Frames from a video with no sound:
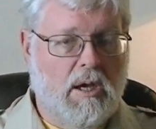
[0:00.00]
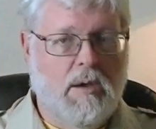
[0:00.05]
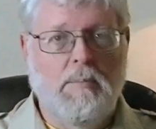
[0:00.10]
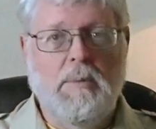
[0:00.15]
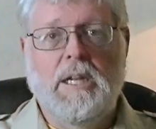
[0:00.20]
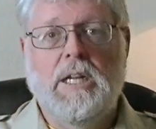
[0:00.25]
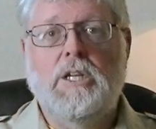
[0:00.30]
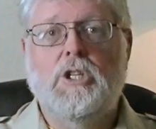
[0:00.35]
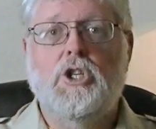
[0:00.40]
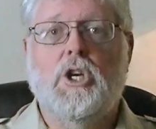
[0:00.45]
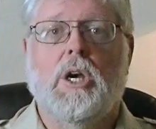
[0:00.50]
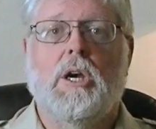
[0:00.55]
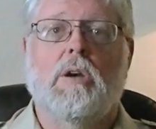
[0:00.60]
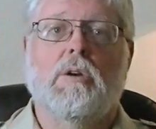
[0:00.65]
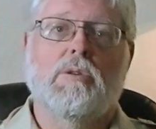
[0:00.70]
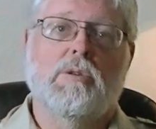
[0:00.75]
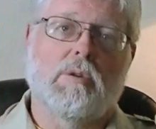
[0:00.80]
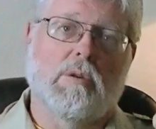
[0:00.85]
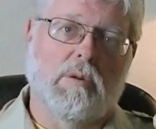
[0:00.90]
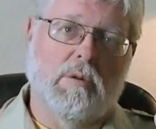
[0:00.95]
committee
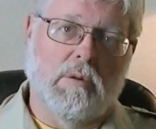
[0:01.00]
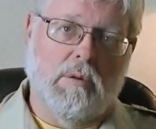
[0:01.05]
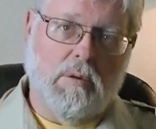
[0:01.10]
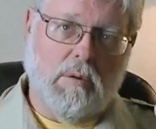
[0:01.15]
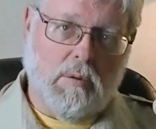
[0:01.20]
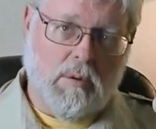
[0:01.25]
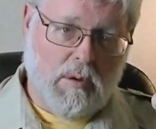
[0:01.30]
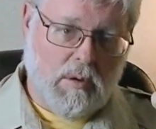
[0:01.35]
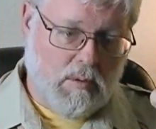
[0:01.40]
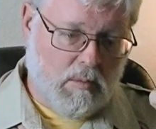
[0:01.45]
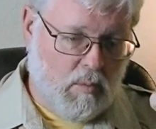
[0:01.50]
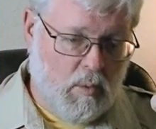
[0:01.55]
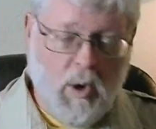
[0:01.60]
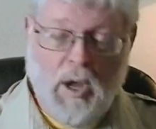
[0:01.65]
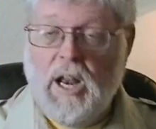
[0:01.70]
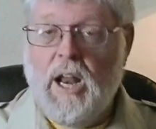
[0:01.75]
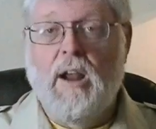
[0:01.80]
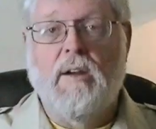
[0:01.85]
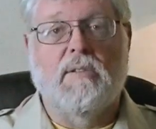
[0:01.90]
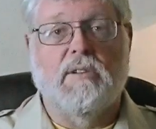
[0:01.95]
chairs or, or
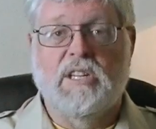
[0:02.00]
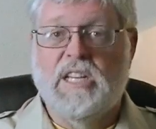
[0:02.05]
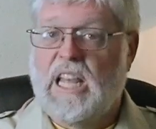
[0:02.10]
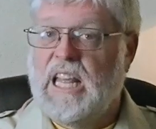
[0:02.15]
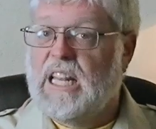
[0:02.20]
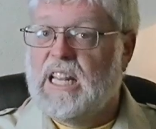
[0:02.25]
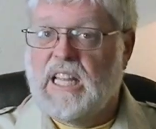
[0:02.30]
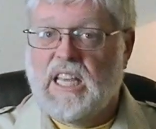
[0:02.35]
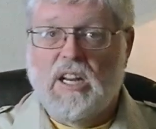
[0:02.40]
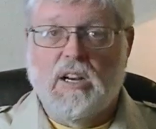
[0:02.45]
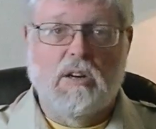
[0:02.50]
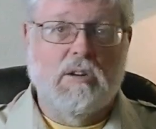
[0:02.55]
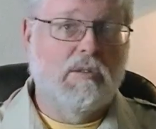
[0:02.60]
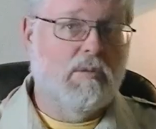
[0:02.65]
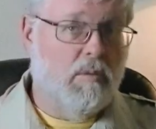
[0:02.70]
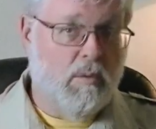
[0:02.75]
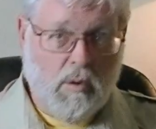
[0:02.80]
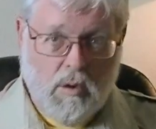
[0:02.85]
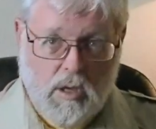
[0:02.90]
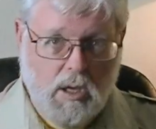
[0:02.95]
whatever, den leaders,